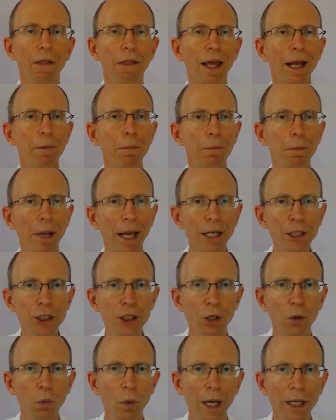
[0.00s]
that
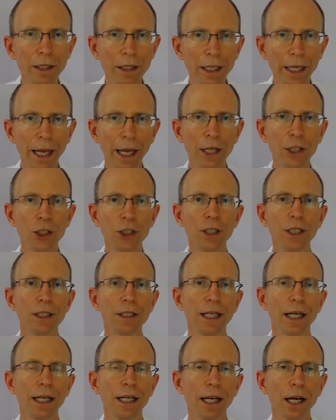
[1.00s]
measure when the engine
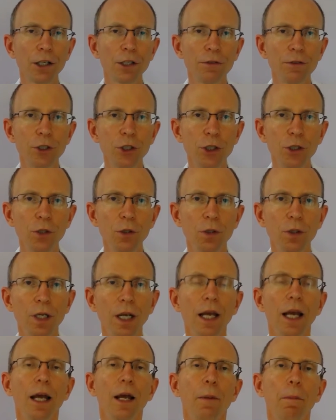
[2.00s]
is getting out of
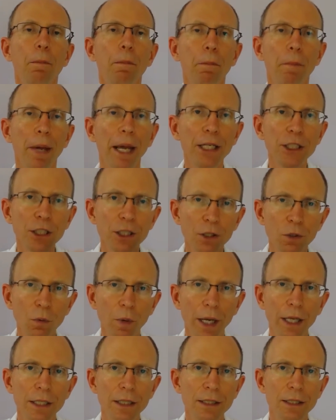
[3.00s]
tune, measure the
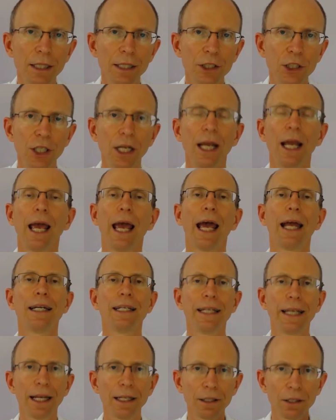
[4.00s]
wastage
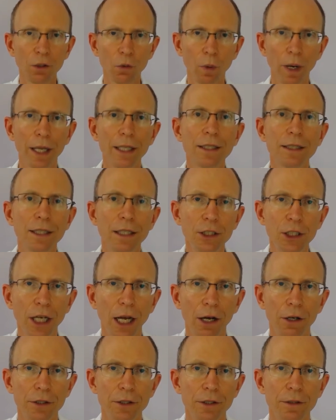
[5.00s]
and get the wastage
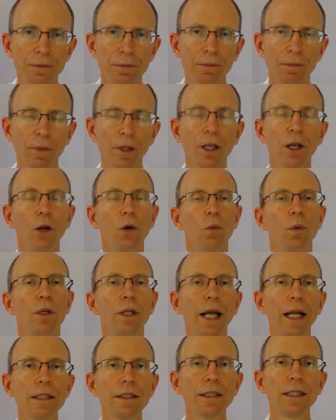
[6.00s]
out. Well,
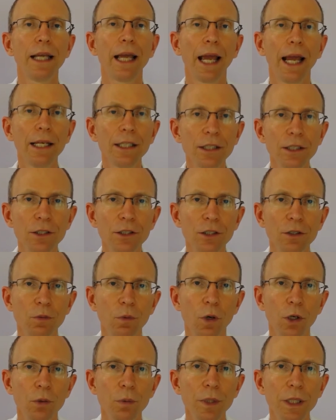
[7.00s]
that's the essence of
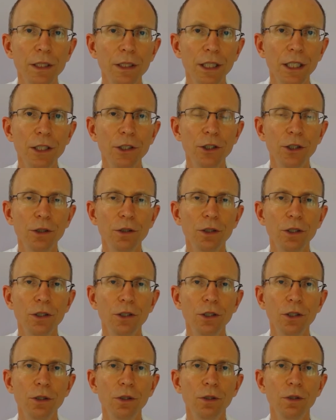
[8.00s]
what we teach you to
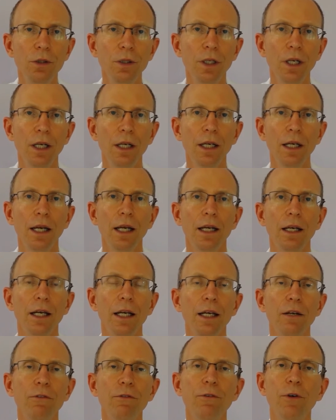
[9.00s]
do
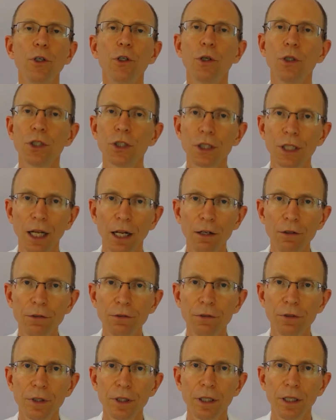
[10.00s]
for
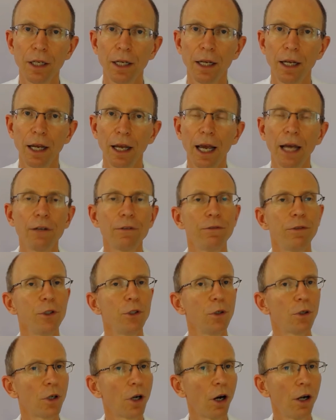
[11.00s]
yourself and for
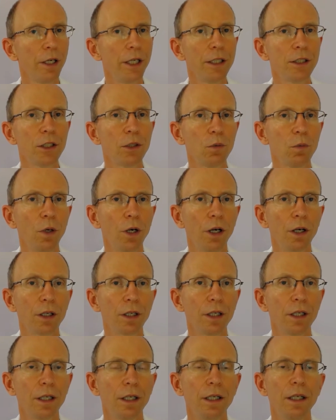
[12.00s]
your colleagues at
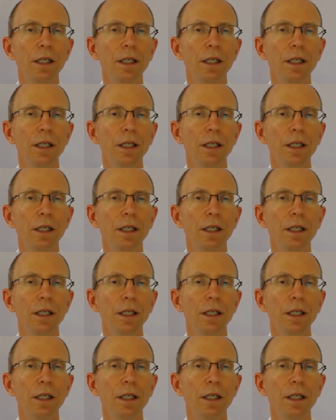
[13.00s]
work,